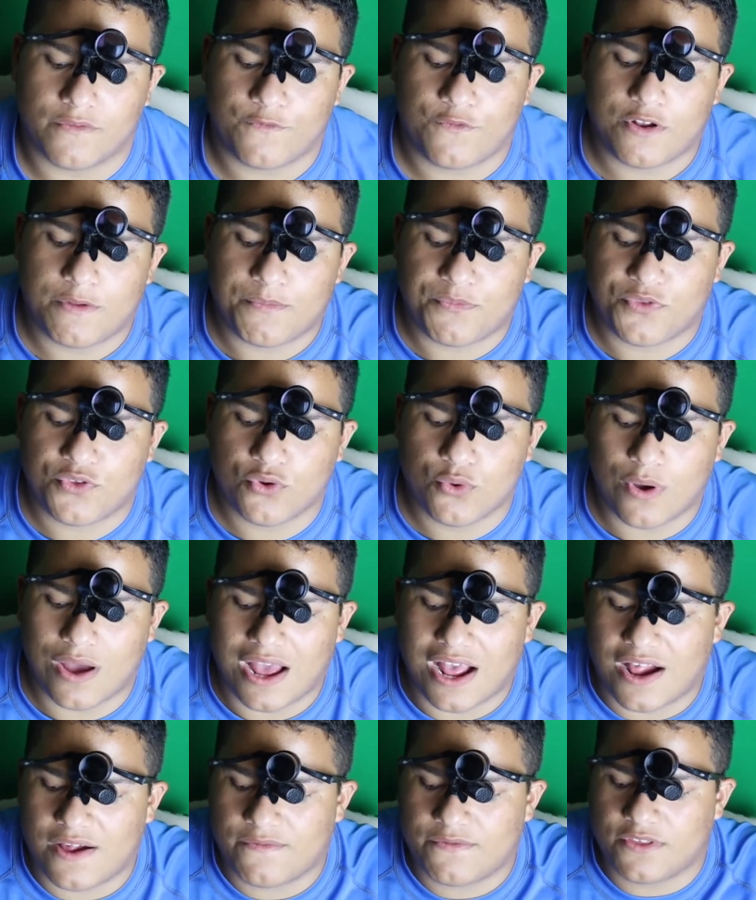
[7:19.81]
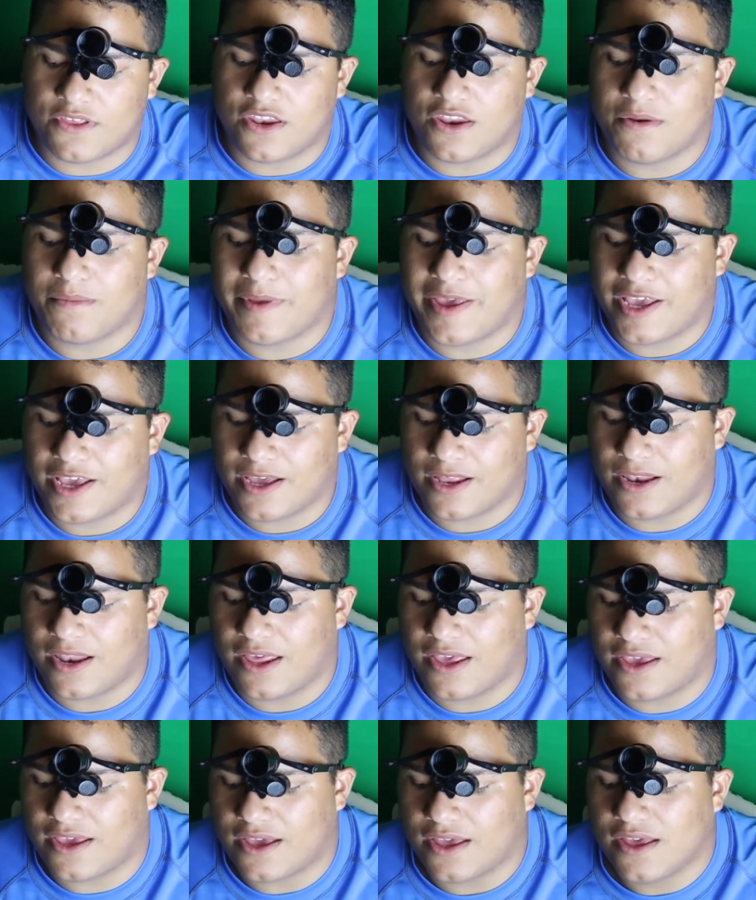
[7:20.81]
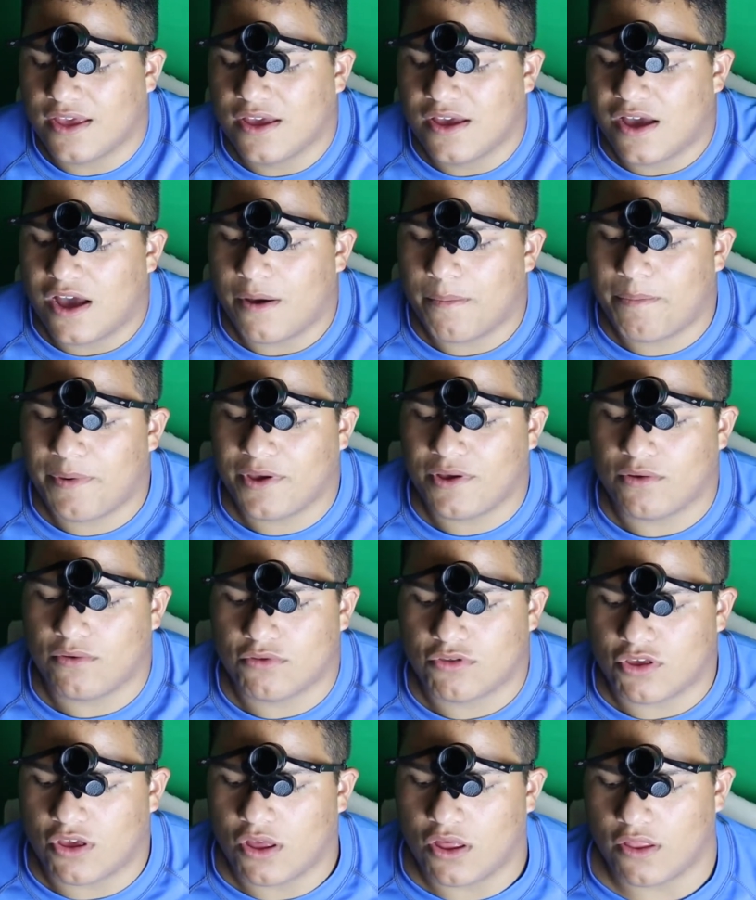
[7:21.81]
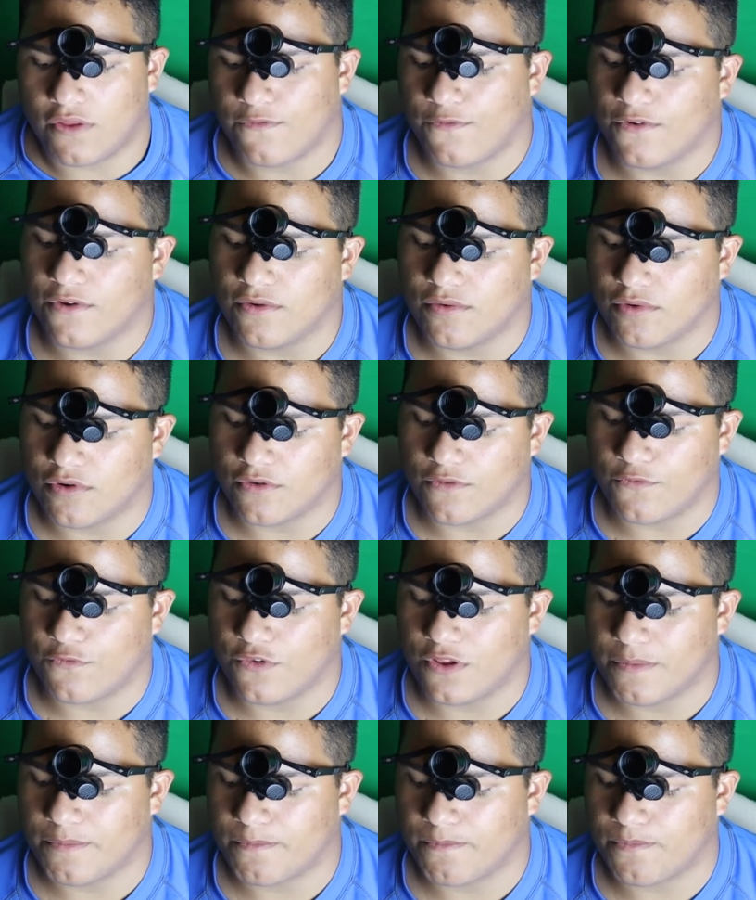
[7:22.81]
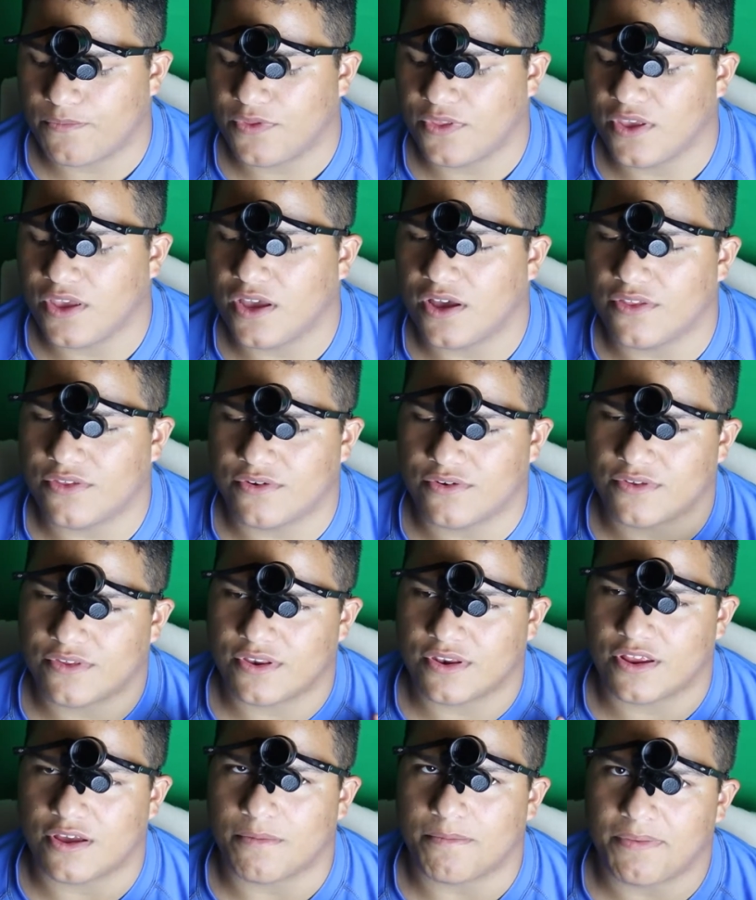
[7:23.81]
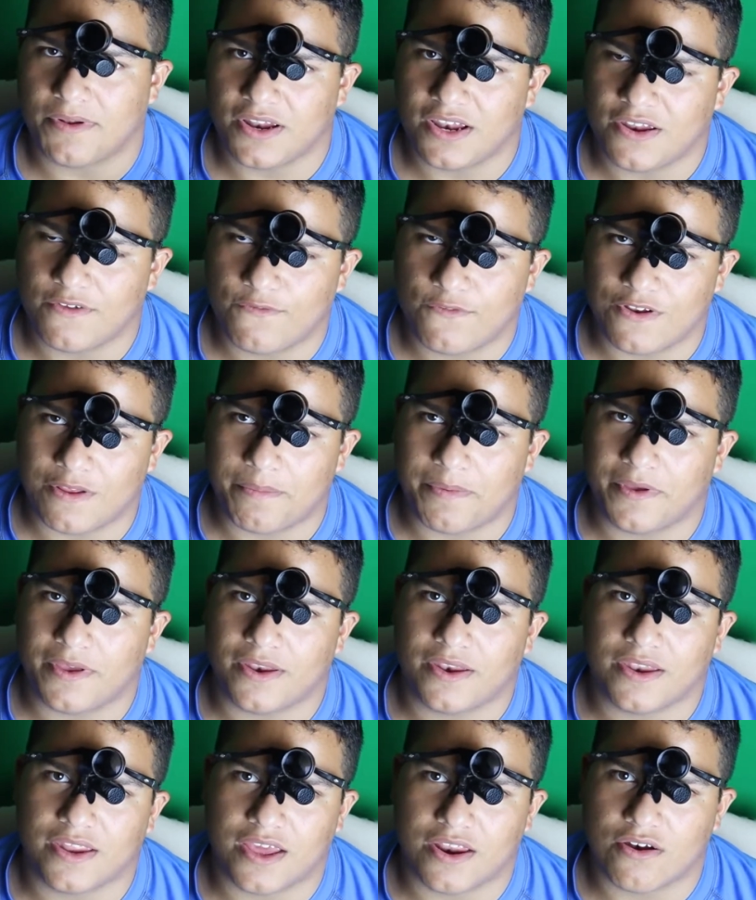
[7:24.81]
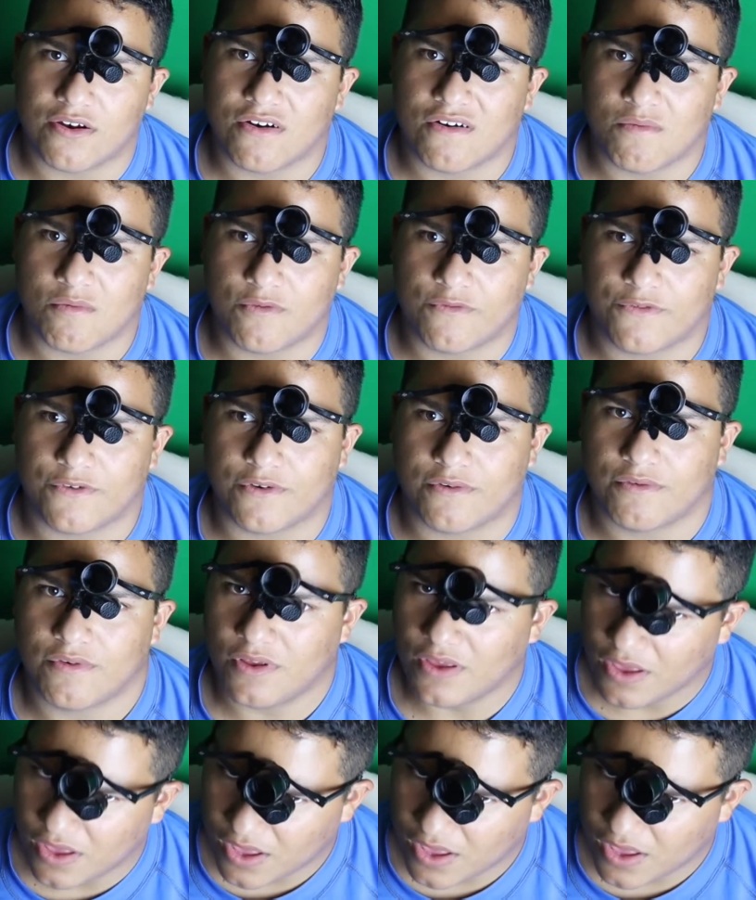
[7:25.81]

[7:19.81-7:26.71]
flip 2 halves and then make it like a big old tall phone, or flip the others and completely flip it and get a normal phone.